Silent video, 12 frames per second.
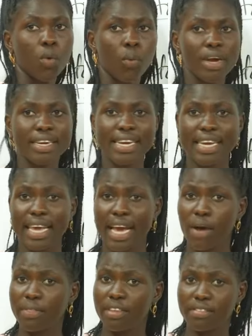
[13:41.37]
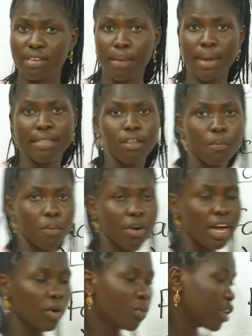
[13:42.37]
When taking out the sum and the
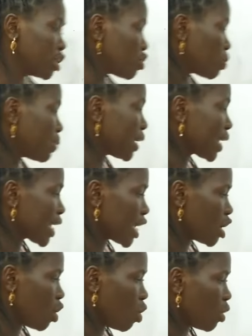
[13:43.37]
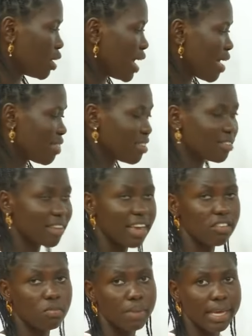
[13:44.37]
product, we need to be keen on the
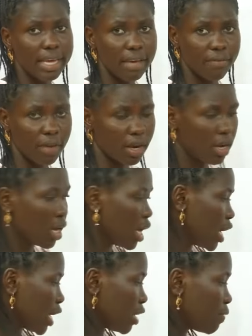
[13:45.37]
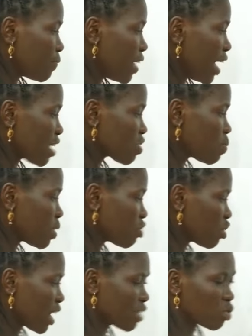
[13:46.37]
signs being given. If the
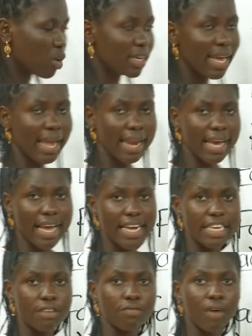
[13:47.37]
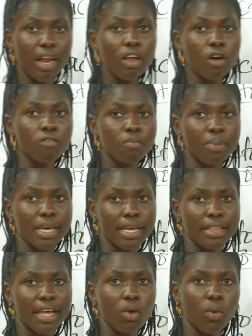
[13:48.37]
expression has got a negative value of
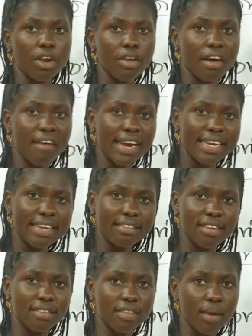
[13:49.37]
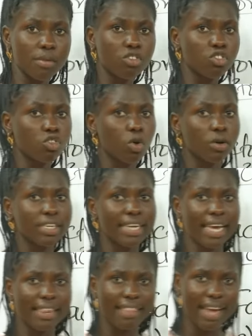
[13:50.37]
b, then when you are writing the sum, it should
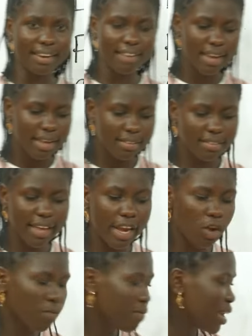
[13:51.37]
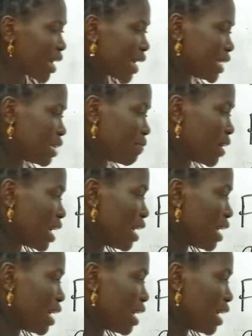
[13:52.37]
contain that sign of negative.